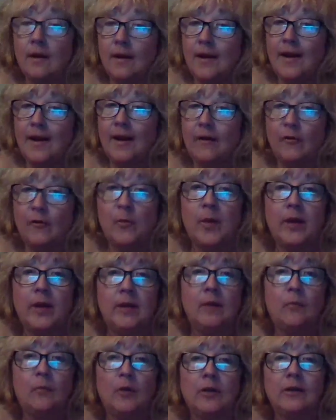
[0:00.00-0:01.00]
Hey, everybody,
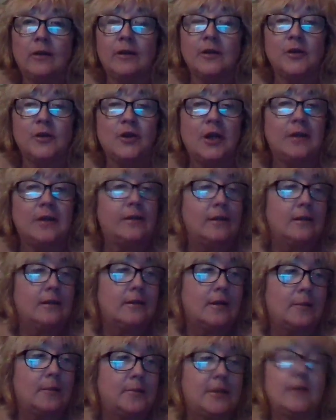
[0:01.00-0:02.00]
I'm really going to shake things
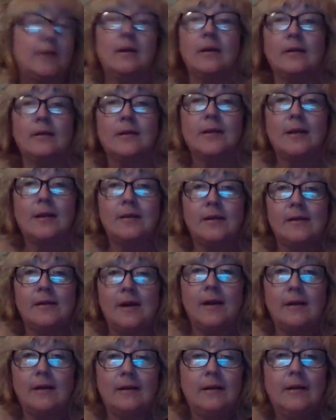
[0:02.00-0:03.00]
up tonight, Sunday
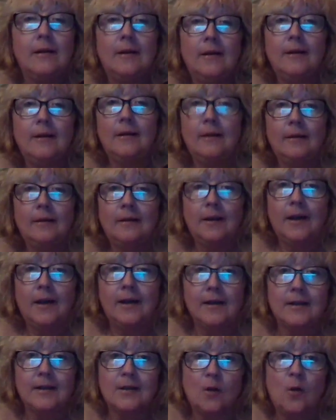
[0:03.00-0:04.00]
night.
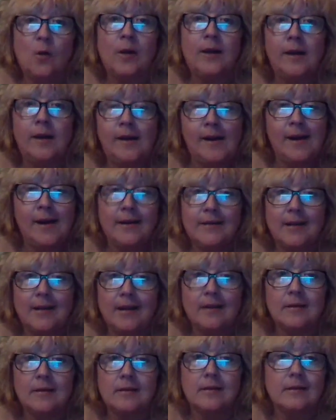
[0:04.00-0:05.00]
Hey, it's a quickie
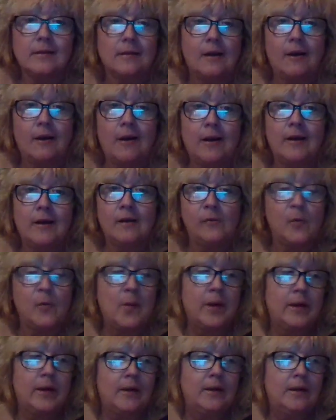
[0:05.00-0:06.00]
contest. All right,
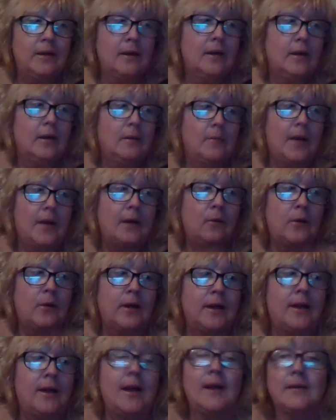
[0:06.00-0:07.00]
everybody, my
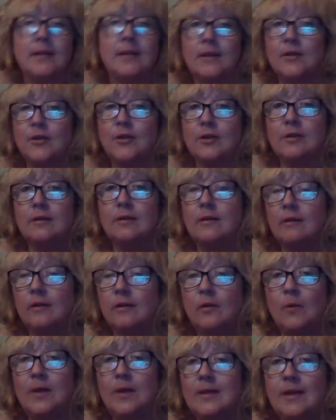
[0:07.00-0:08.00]
quickie contest, just
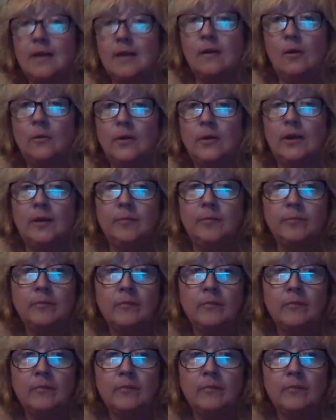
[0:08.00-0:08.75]
USA only.